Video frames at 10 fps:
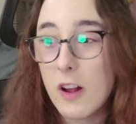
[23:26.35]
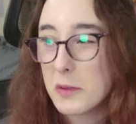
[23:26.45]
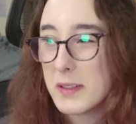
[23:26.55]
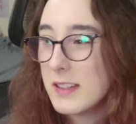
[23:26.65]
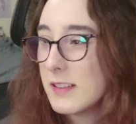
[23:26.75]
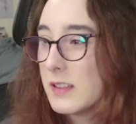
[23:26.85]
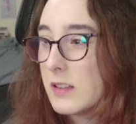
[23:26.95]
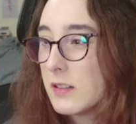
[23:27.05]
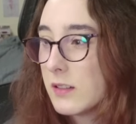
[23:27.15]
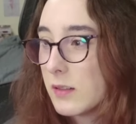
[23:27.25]
Also, I didn't see
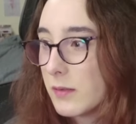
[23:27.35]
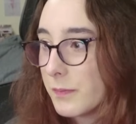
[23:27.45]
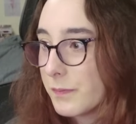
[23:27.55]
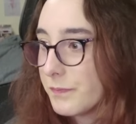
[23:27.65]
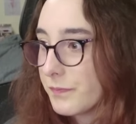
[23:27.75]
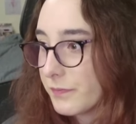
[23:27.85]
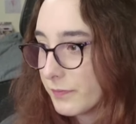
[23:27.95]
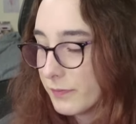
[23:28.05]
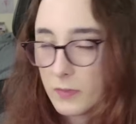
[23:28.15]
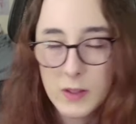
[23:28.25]
the
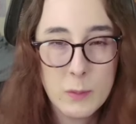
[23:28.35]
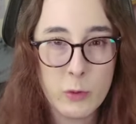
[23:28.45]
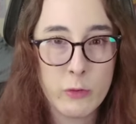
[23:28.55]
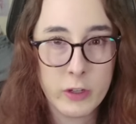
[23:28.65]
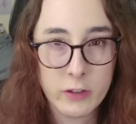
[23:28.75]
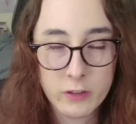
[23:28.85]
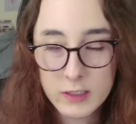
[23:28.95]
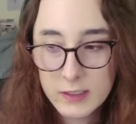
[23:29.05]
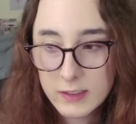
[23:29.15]
Observer at all.